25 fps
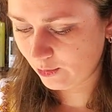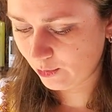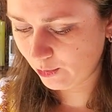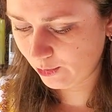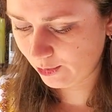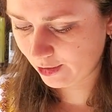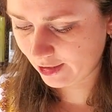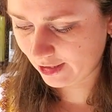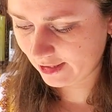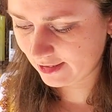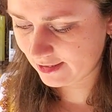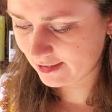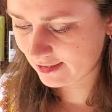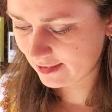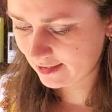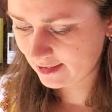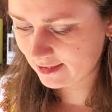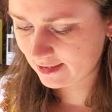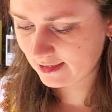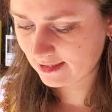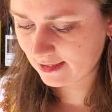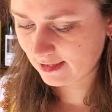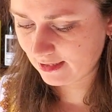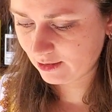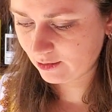Okay,
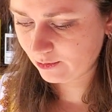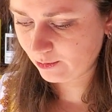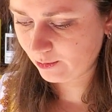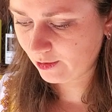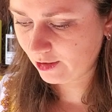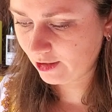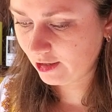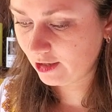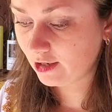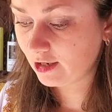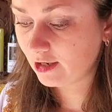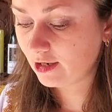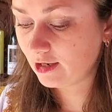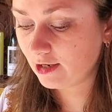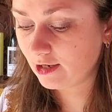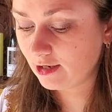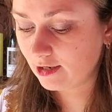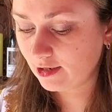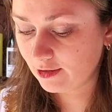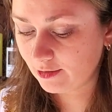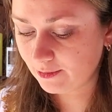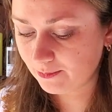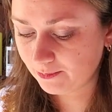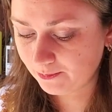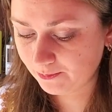that's that one.
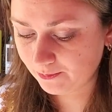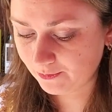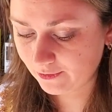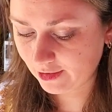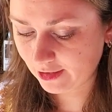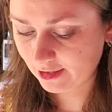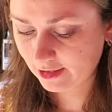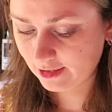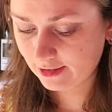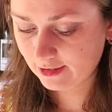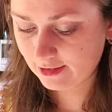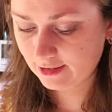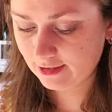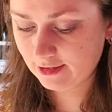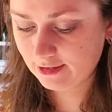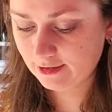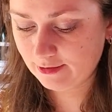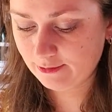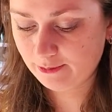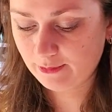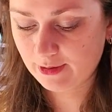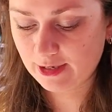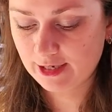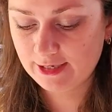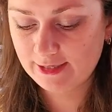And
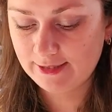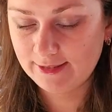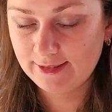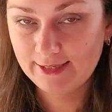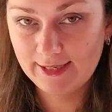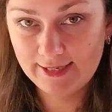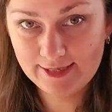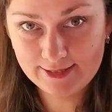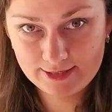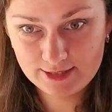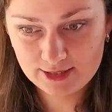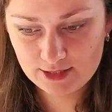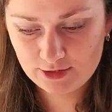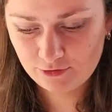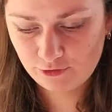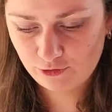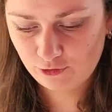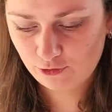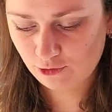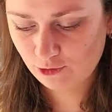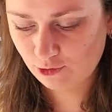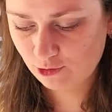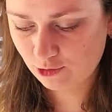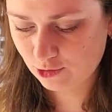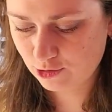my
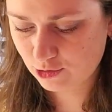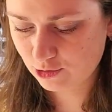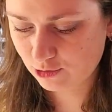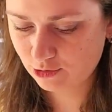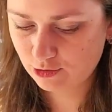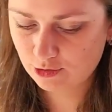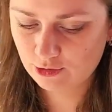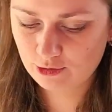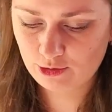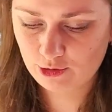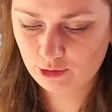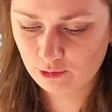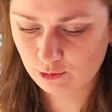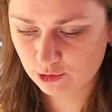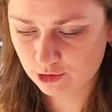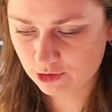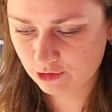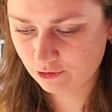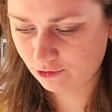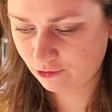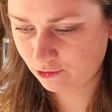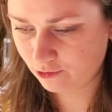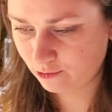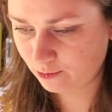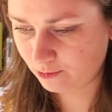next, so it
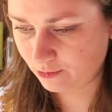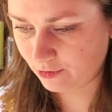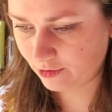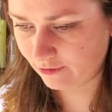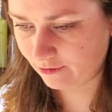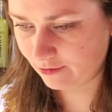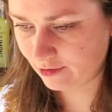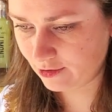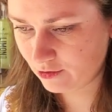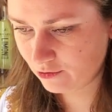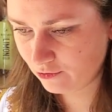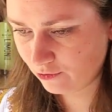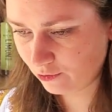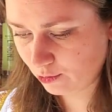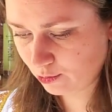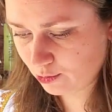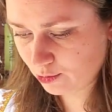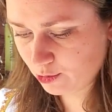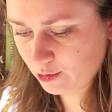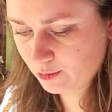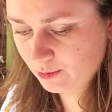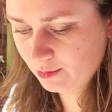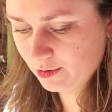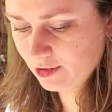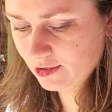was a previous
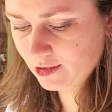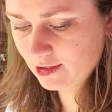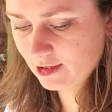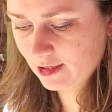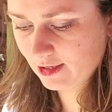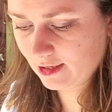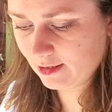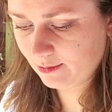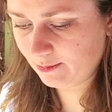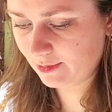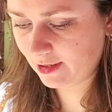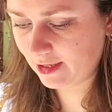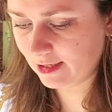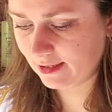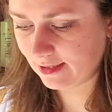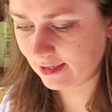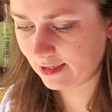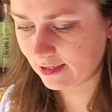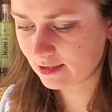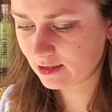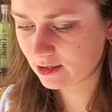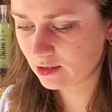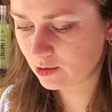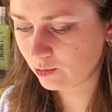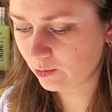focus piece, and my
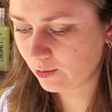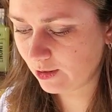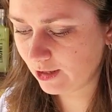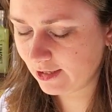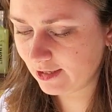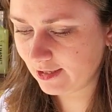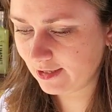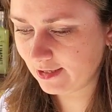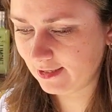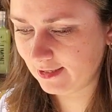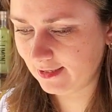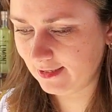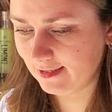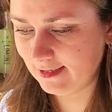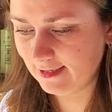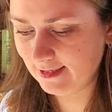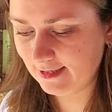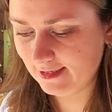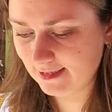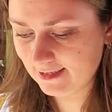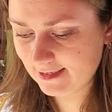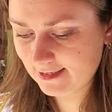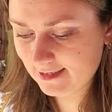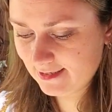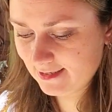next one
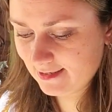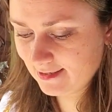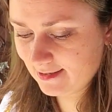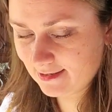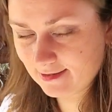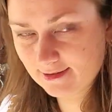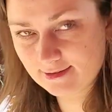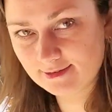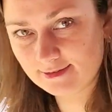is,